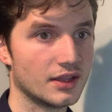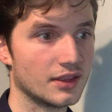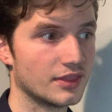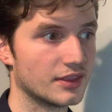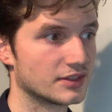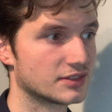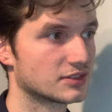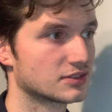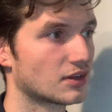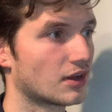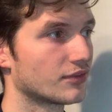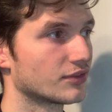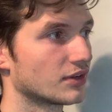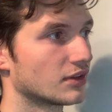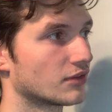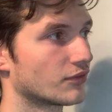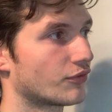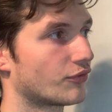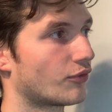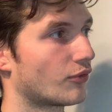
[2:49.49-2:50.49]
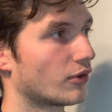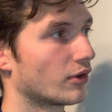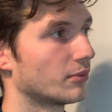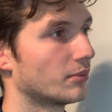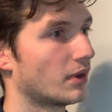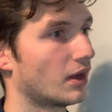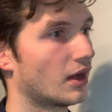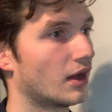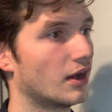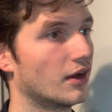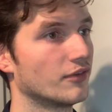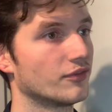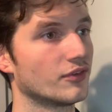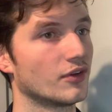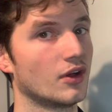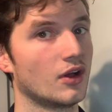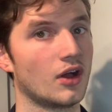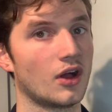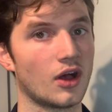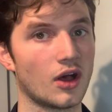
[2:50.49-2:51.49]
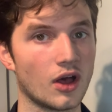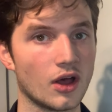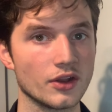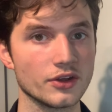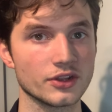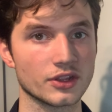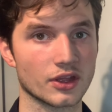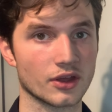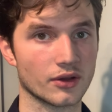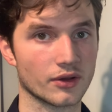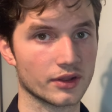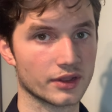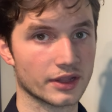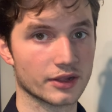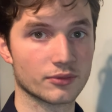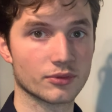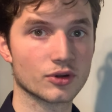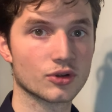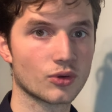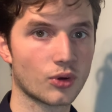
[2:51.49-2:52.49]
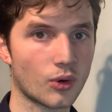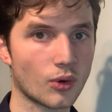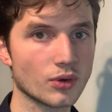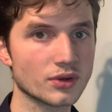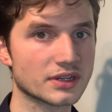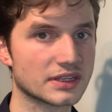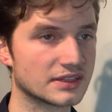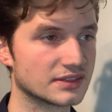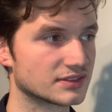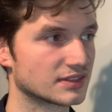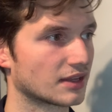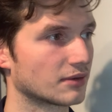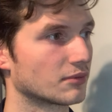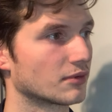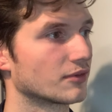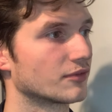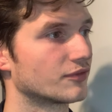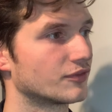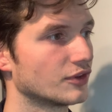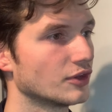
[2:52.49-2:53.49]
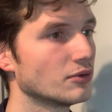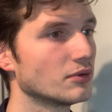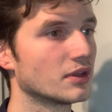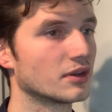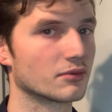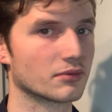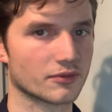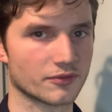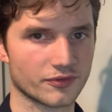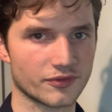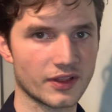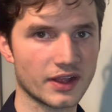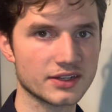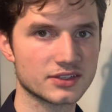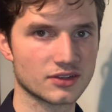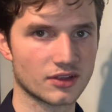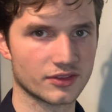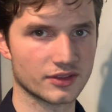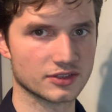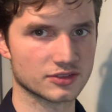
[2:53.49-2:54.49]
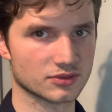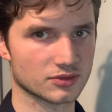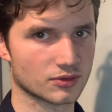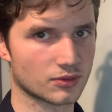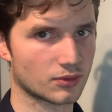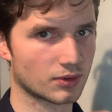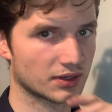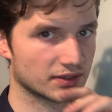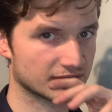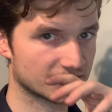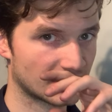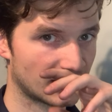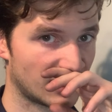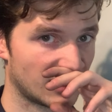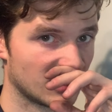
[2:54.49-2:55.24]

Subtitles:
This is often in the form of audio, like recordings and reviewing and reflecting on these recordings.